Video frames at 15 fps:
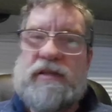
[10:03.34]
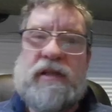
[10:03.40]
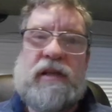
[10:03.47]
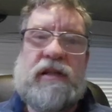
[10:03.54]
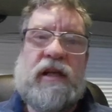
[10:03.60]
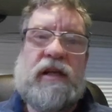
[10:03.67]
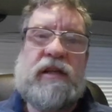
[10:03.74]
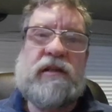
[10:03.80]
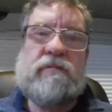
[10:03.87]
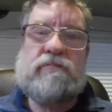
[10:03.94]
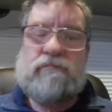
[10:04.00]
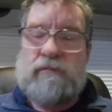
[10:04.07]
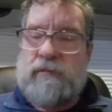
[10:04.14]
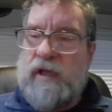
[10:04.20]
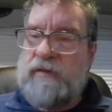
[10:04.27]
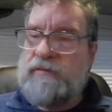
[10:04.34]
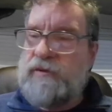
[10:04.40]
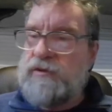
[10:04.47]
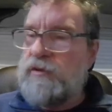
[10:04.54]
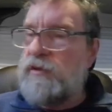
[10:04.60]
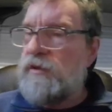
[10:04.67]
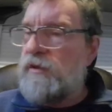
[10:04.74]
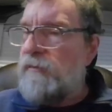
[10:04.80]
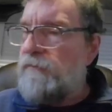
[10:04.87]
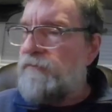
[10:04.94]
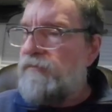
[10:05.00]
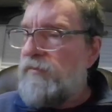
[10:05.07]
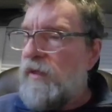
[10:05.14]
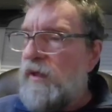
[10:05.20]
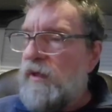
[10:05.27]
and then life was good.
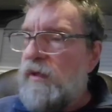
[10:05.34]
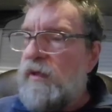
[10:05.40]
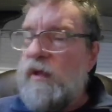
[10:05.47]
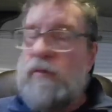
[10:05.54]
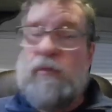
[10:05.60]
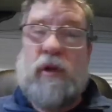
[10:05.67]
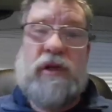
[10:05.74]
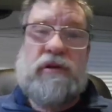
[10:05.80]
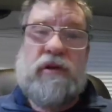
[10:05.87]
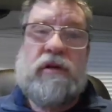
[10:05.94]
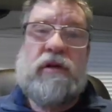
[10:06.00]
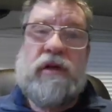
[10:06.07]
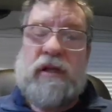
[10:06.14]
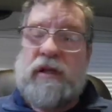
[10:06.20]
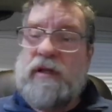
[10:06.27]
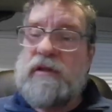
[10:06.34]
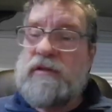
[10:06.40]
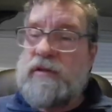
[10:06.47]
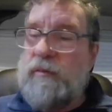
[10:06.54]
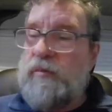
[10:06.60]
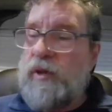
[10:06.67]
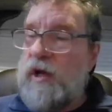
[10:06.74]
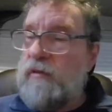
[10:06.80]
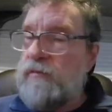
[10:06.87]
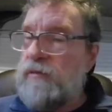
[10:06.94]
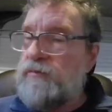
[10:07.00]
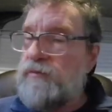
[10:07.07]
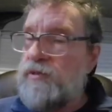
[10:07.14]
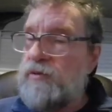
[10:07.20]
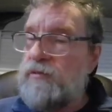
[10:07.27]
In winter, it is a
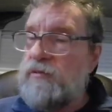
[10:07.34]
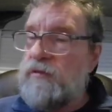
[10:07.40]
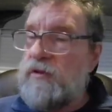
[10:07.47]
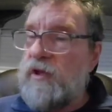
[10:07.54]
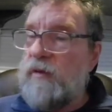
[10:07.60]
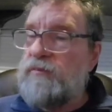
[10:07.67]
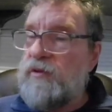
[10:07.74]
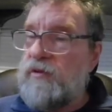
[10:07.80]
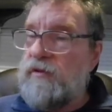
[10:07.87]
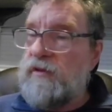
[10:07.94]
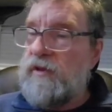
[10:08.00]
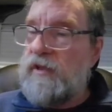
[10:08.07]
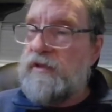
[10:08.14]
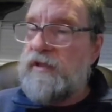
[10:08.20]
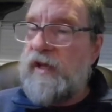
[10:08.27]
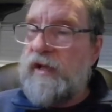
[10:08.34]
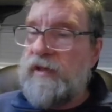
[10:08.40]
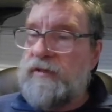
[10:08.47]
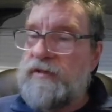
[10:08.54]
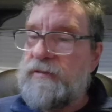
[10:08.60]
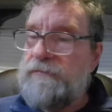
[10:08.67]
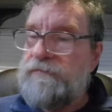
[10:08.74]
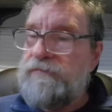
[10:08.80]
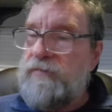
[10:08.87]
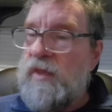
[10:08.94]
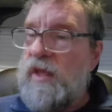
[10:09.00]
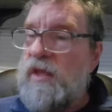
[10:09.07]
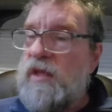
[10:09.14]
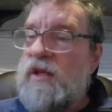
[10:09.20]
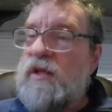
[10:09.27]
problem to dump your tanks.
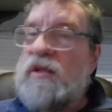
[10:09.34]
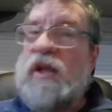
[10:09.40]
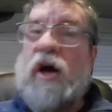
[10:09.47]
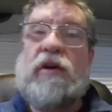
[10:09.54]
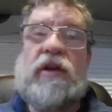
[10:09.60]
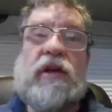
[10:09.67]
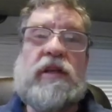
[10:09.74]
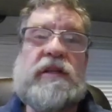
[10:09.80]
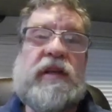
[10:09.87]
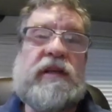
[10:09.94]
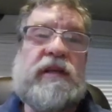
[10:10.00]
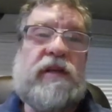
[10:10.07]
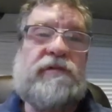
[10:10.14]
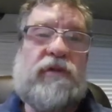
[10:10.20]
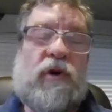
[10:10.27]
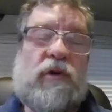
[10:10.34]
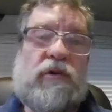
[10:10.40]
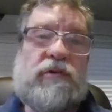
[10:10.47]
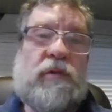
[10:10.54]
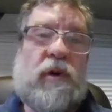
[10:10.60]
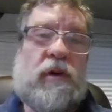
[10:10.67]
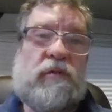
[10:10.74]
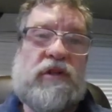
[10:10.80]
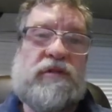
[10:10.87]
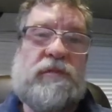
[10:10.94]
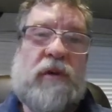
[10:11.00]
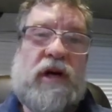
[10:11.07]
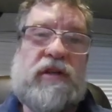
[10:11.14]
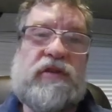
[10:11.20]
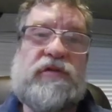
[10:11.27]
Now, another thing that froze when it was
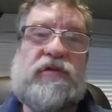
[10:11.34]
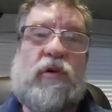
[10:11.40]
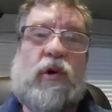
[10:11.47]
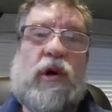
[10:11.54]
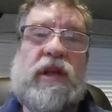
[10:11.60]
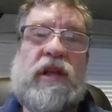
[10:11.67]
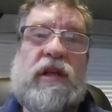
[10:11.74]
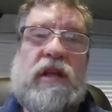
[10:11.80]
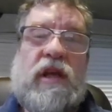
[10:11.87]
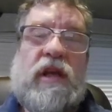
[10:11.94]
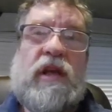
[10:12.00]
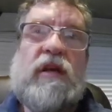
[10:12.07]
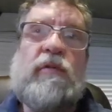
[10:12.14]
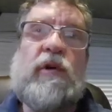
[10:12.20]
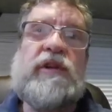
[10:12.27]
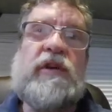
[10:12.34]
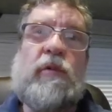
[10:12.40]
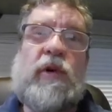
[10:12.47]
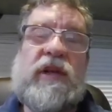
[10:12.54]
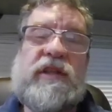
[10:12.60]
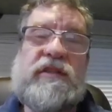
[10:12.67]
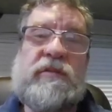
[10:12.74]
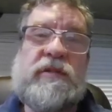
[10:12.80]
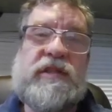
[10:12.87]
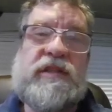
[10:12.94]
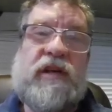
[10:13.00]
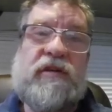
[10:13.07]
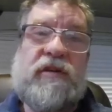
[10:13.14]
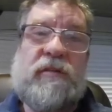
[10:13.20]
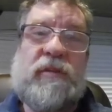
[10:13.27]
minus 40, with the winds it was
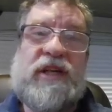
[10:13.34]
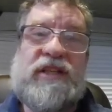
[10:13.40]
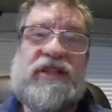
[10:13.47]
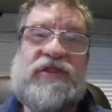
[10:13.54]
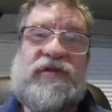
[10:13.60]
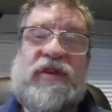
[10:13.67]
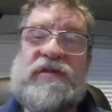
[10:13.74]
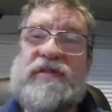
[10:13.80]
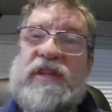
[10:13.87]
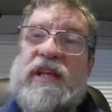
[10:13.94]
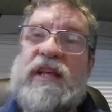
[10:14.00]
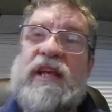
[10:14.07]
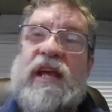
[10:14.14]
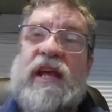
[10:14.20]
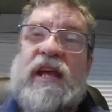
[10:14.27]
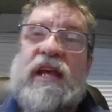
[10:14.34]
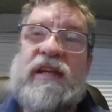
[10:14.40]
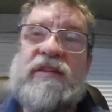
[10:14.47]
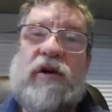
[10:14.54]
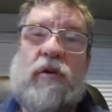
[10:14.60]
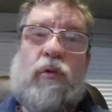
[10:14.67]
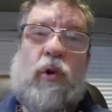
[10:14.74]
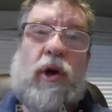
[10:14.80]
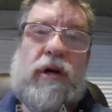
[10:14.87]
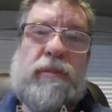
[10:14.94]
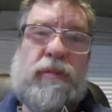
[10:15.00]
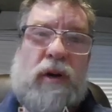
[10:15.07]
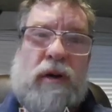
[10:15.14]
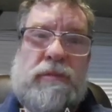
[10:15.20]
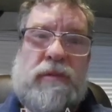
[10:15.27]
down to minus 50, is our water
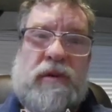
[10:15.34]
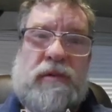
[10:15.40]
pump.